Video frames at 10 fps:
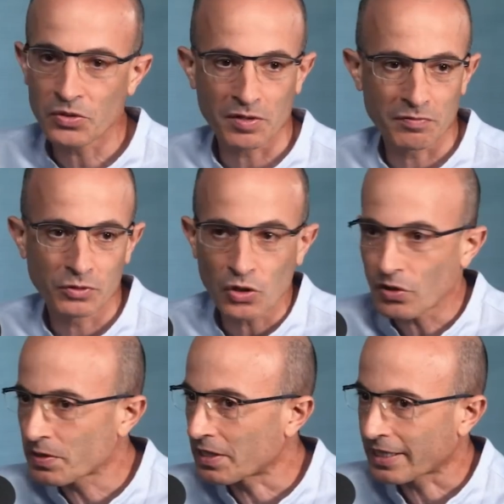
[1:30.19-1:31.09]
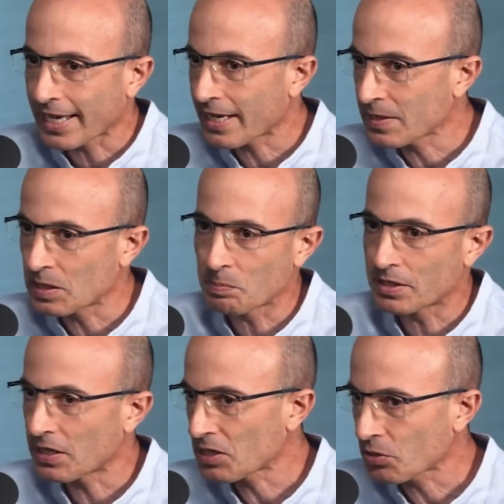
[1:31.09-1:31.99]
you have dogs and cats and
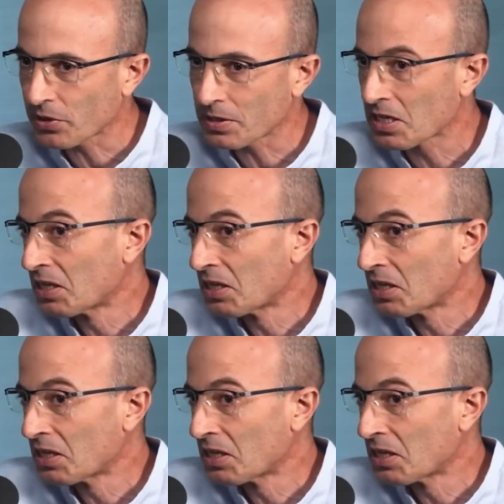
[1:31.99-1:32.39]
pedestrians.